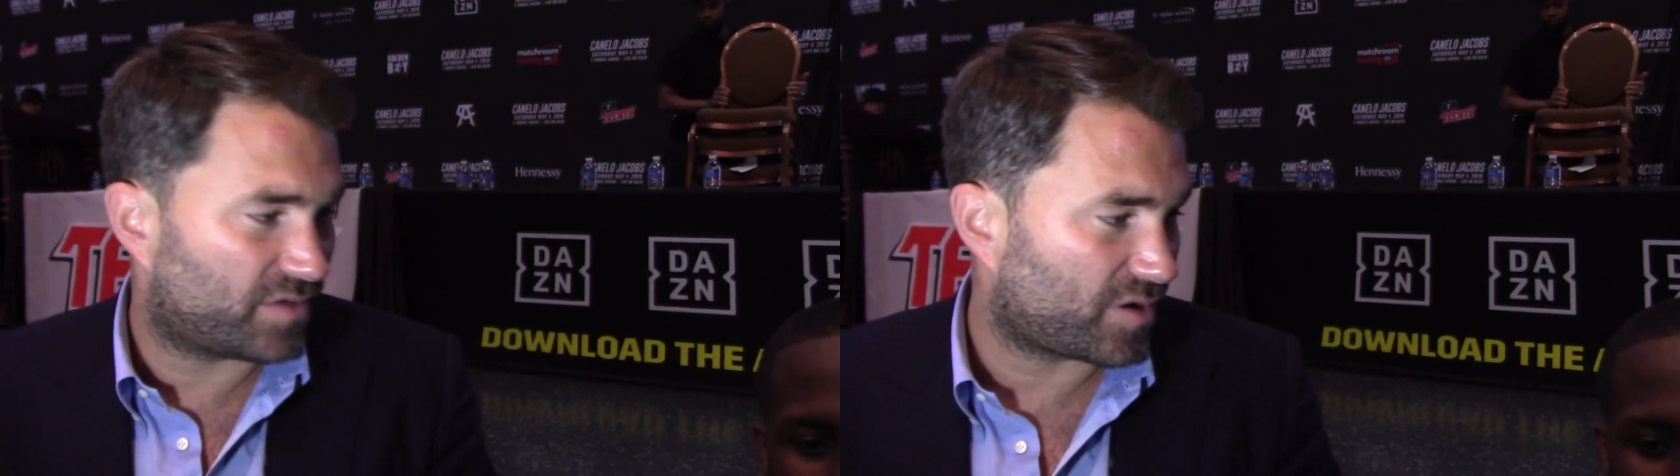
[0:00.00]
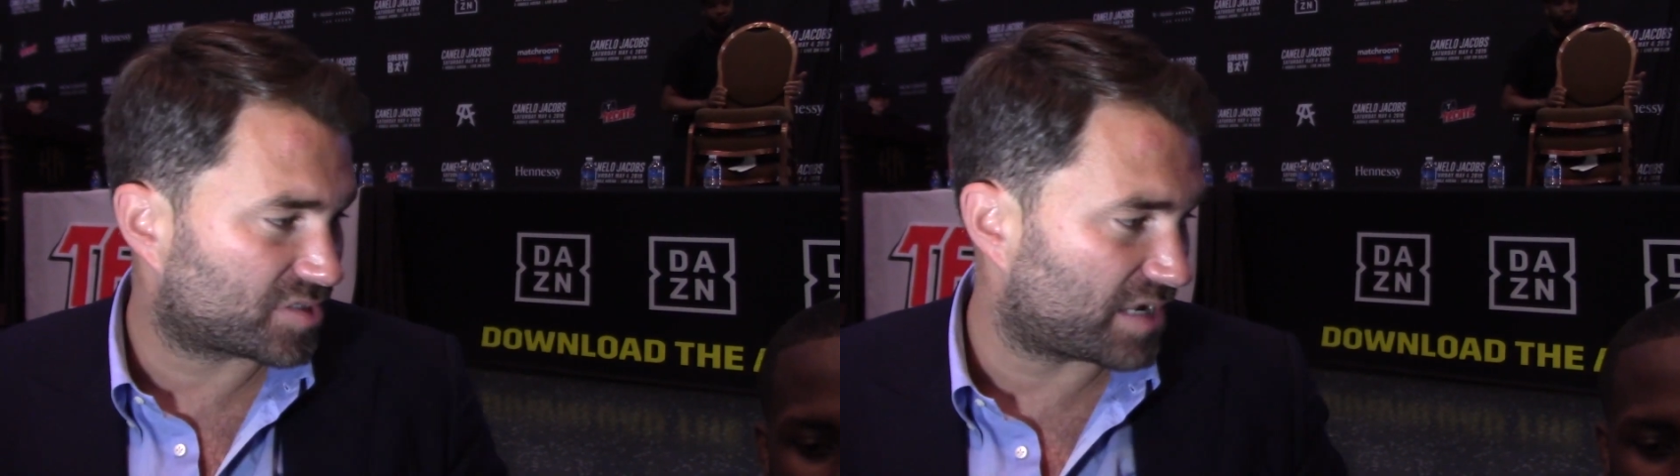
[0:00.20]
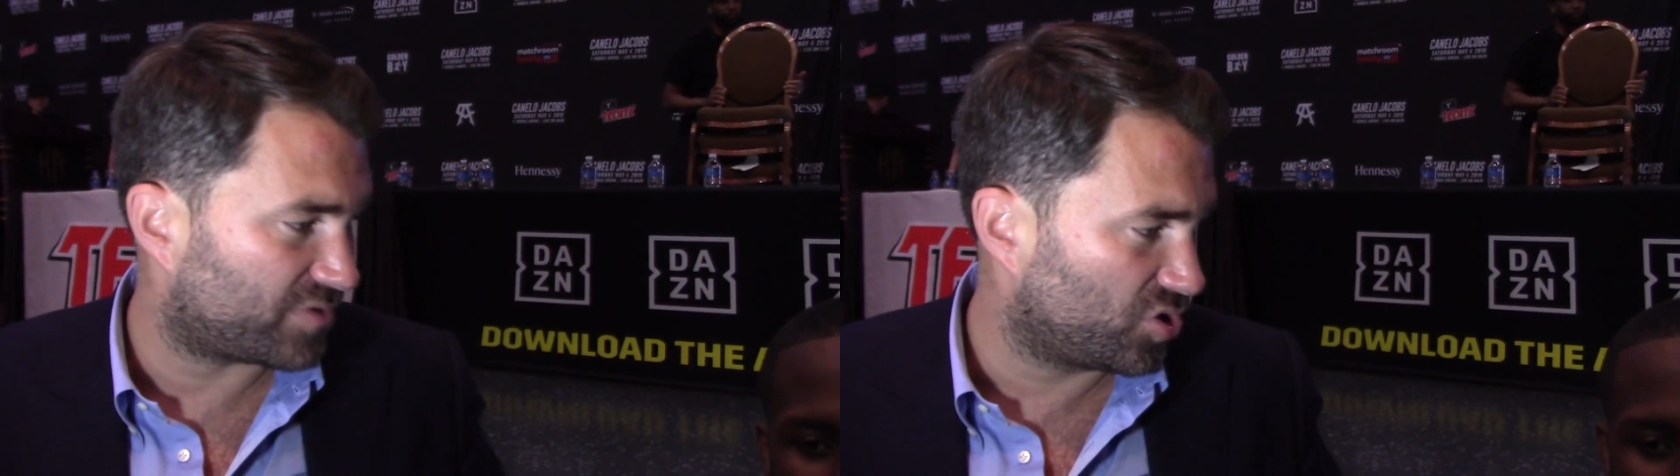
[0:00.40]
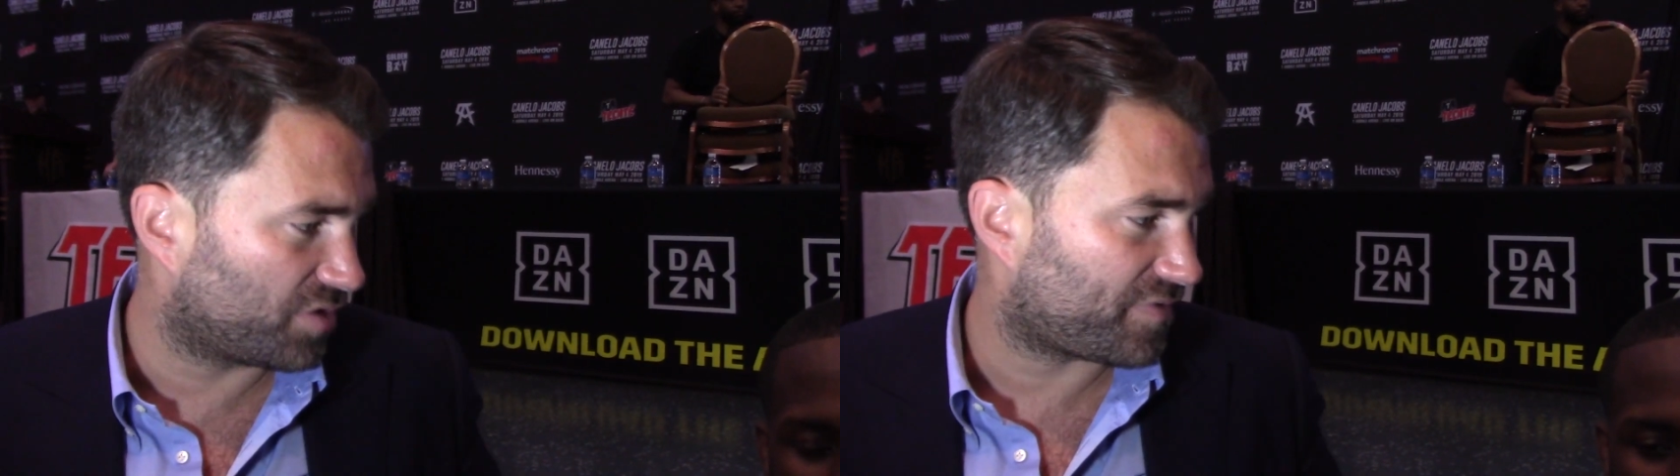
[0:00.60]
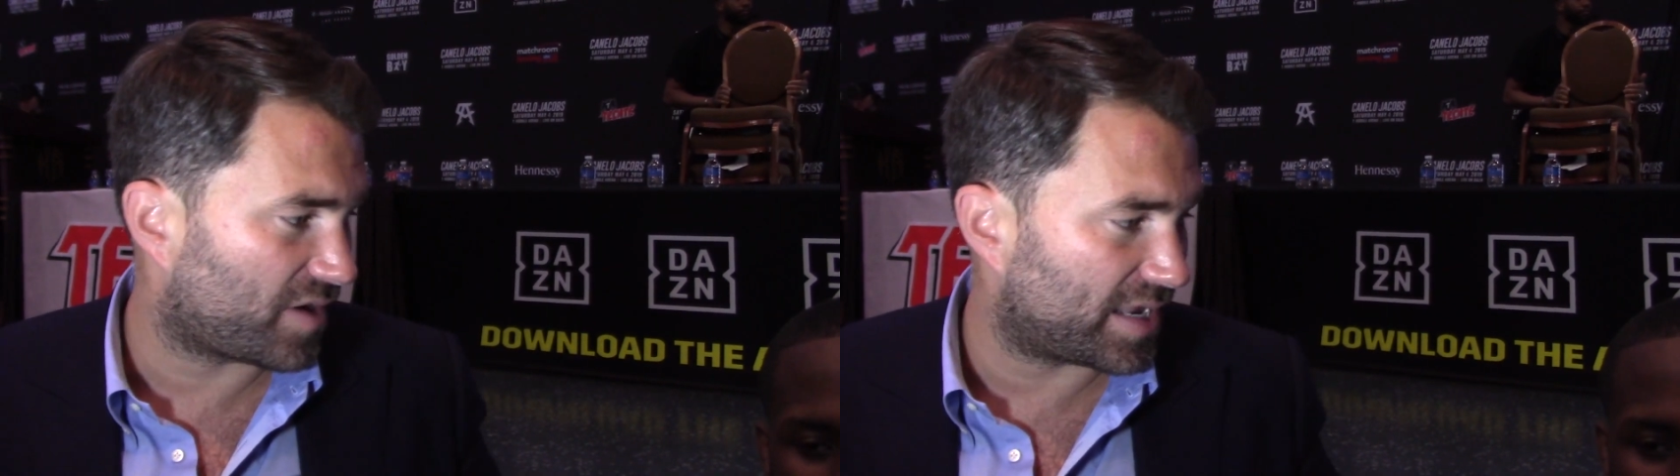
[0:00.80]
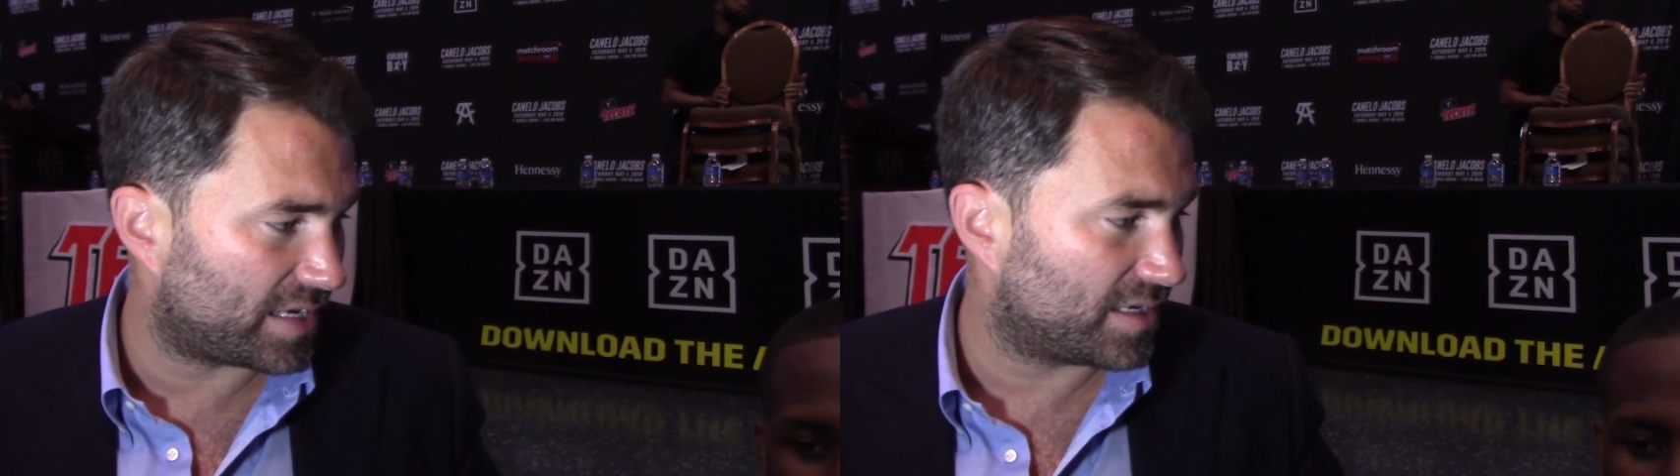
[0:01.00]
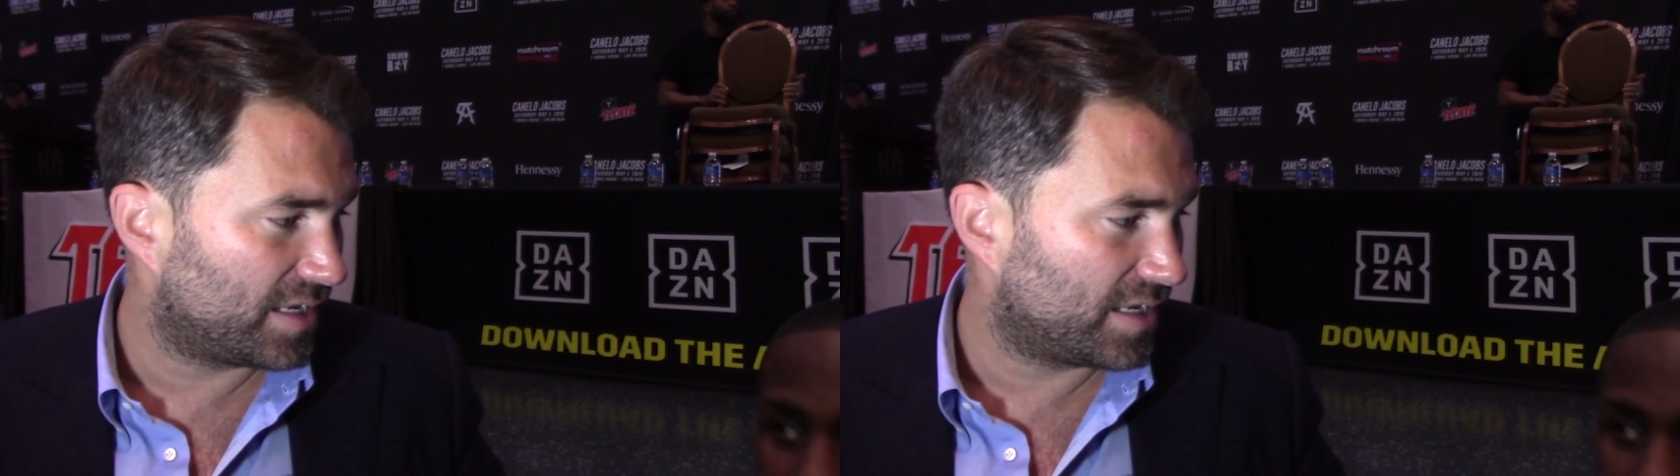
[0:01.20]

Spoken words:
oh, Tevin, you're fighting